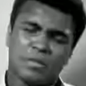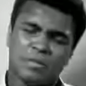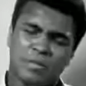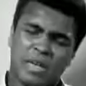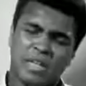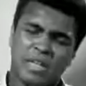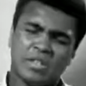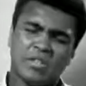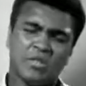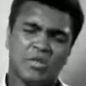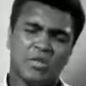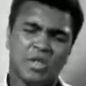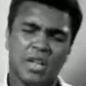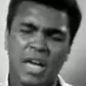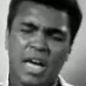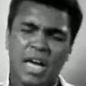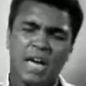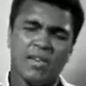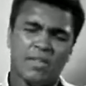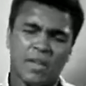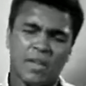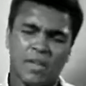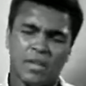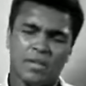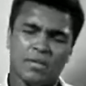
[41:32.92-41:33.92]
they just expect you
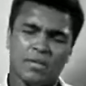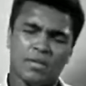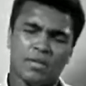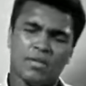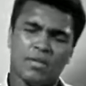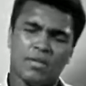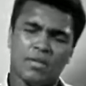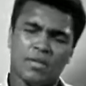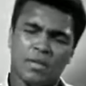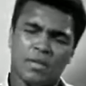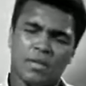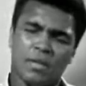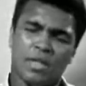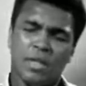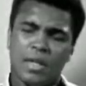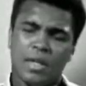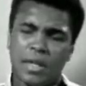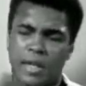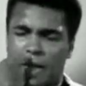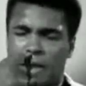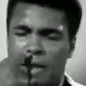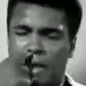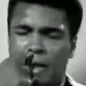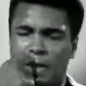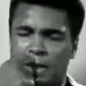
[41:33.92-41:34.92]
to have it.
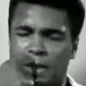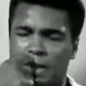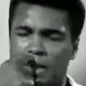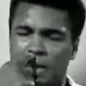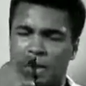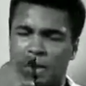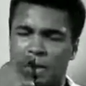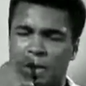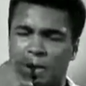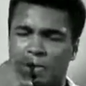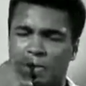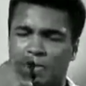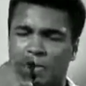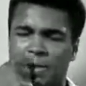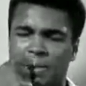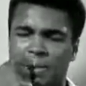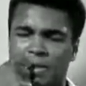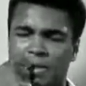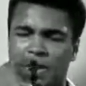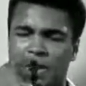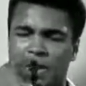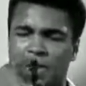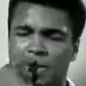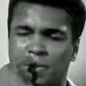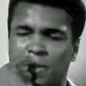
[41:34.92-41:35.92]
And I looked at
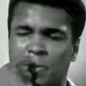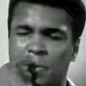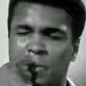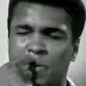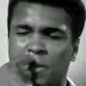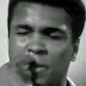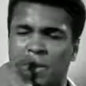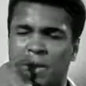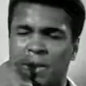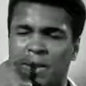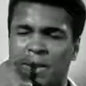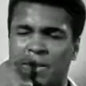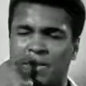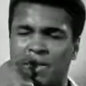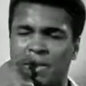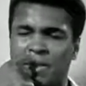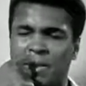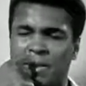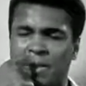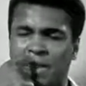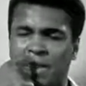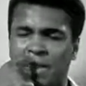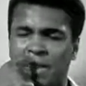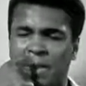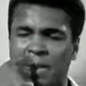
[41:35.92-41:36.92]
about 6 more
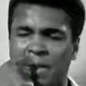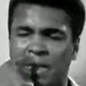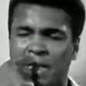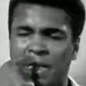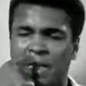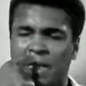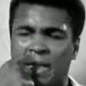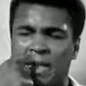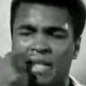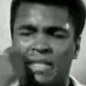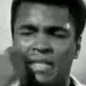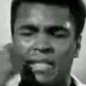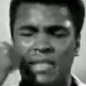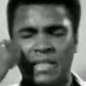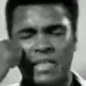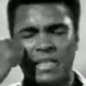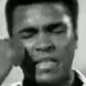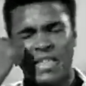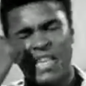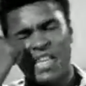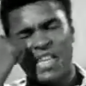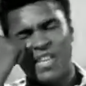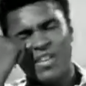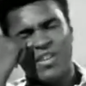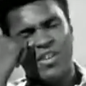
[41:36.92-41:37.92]
coming, and I
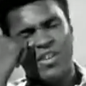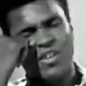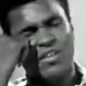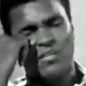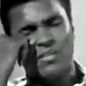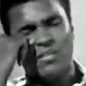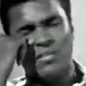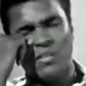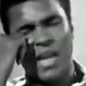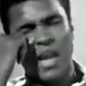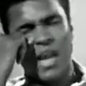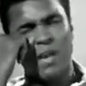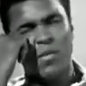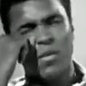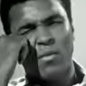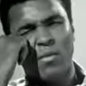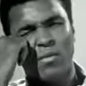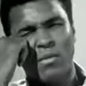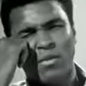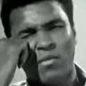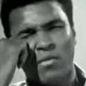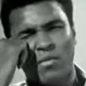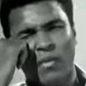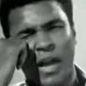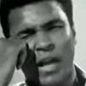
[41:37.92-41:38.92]
said, 10 years from now, I
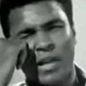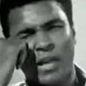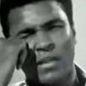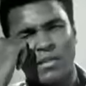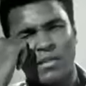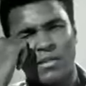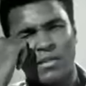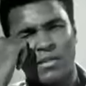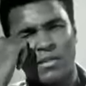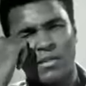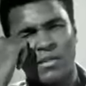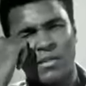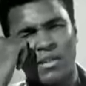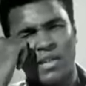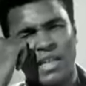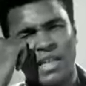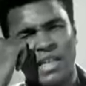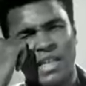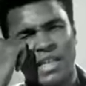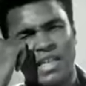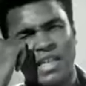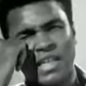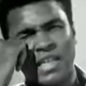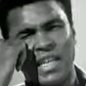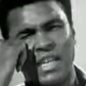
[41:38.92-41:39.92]
won't be fighting.
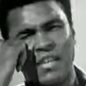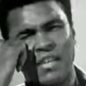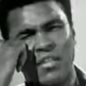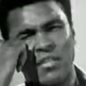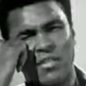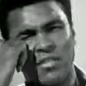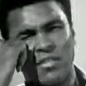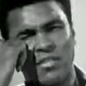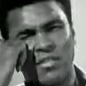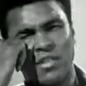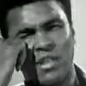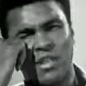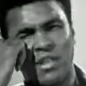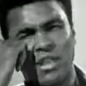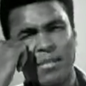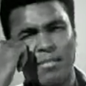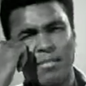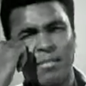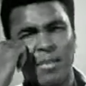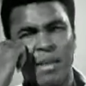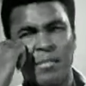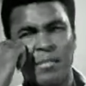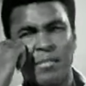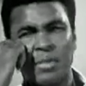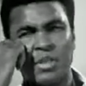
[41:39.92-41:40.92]
10 years from
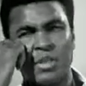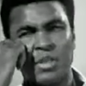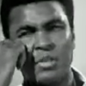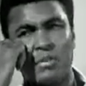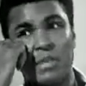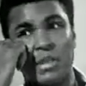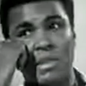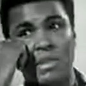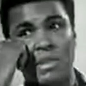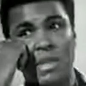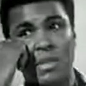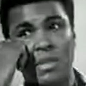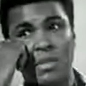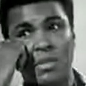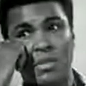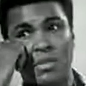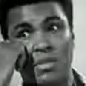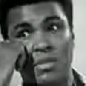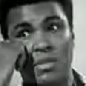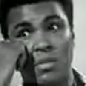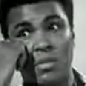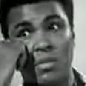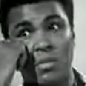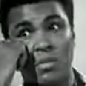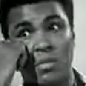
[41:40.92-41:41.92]
now, that baby will just be
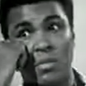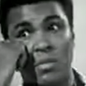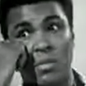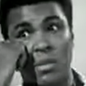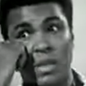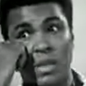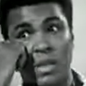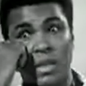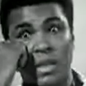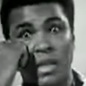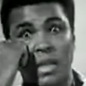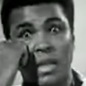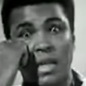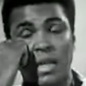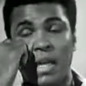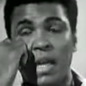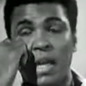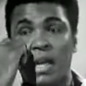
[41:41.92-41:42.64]
10 years old.